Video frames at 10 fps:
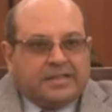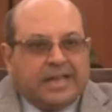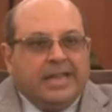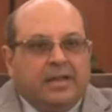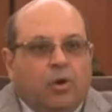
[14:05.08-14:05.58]

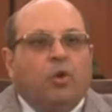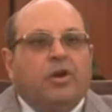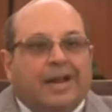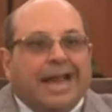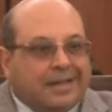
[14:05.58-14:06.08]
three
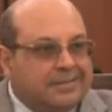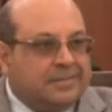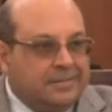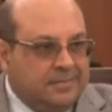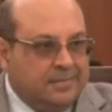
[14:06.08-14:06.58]
older acts,
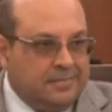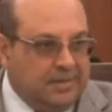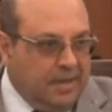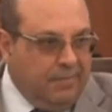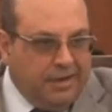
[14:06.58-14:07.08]
the
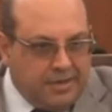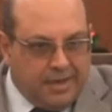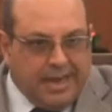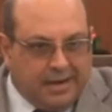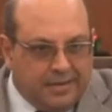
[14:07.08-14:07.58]
Convention
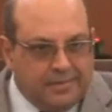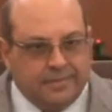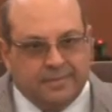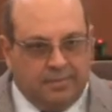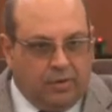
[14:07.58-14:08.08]
Act,
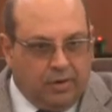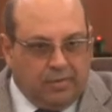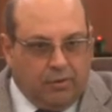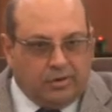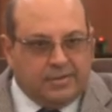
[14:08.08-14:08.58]
Foreign
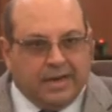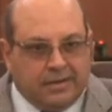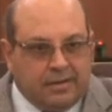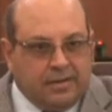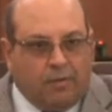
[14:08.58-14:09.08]
Awards Act,
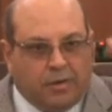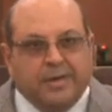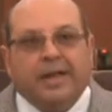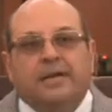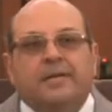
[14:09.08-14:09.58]
and the 40
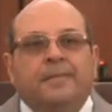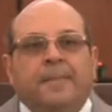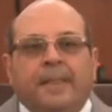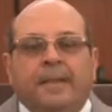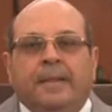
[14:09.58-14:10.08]
Act.
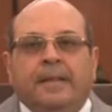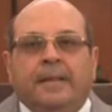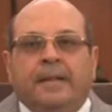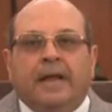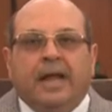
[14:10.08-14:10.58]

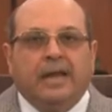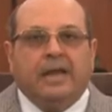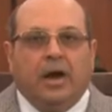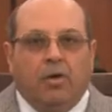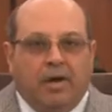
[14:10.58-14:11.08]
And
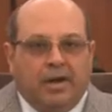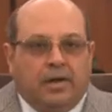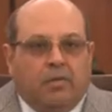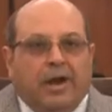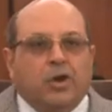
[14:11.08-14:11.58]
now, under
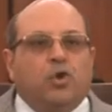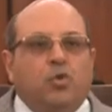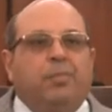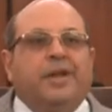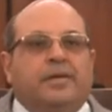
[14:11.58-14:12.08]
one
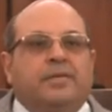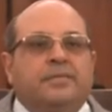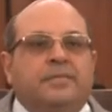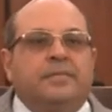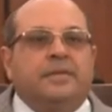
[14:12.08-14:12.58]
rubric,
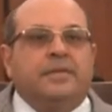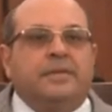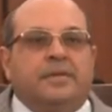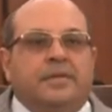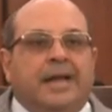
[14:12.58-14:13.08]

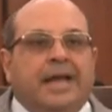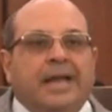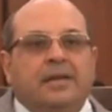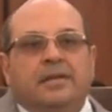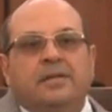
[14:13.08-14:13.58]

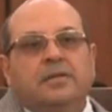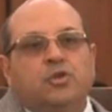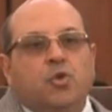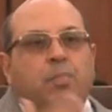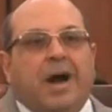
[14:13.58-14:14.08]
had
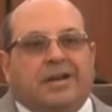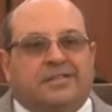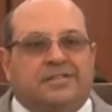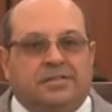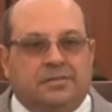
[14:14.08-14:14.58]
two parts
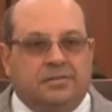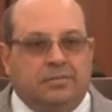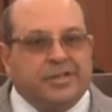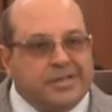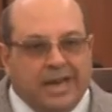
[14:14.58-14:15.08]

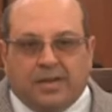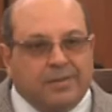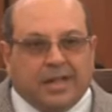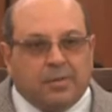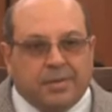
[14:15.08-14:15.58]
which dealt
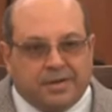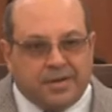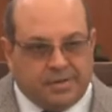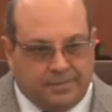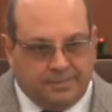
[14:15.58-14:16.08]
with arbitration.